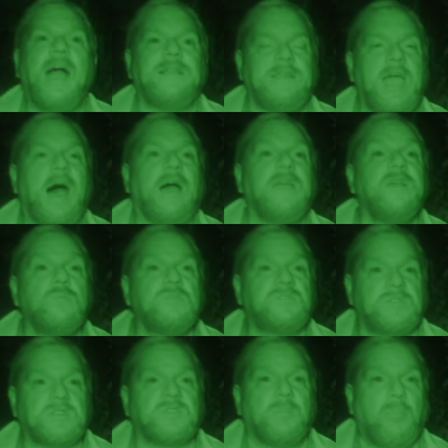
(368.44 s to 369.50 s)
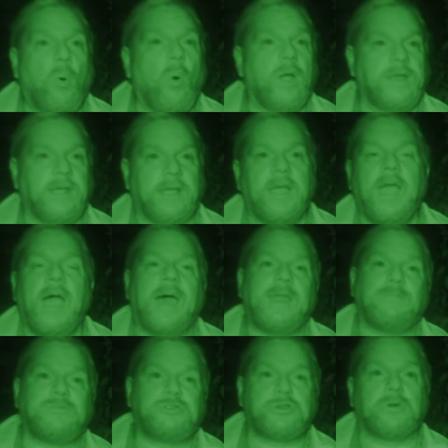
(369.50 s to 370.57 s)
And yeah, it was disappointing, and
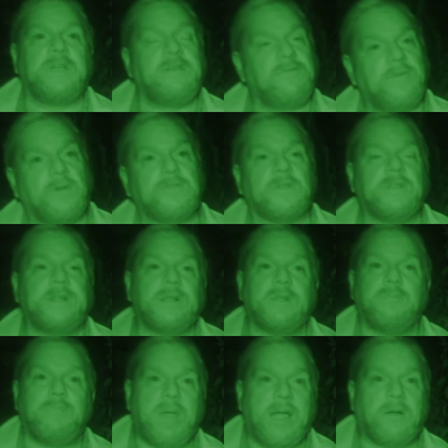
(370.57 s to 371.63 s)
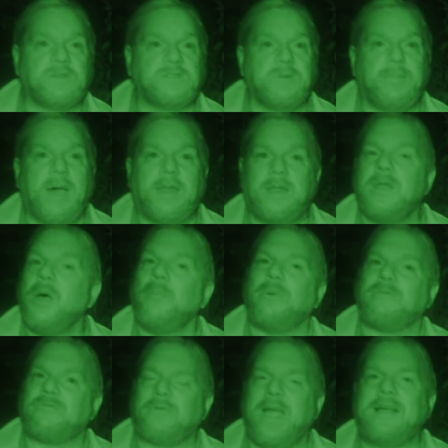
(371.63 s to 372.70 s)
I'm sure he felt a little embarrassed about it,
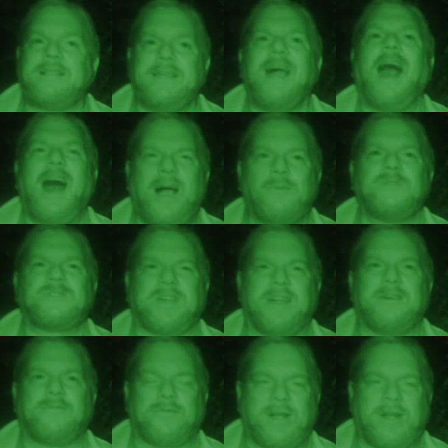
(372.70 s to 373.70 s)
but frankly, I was kind of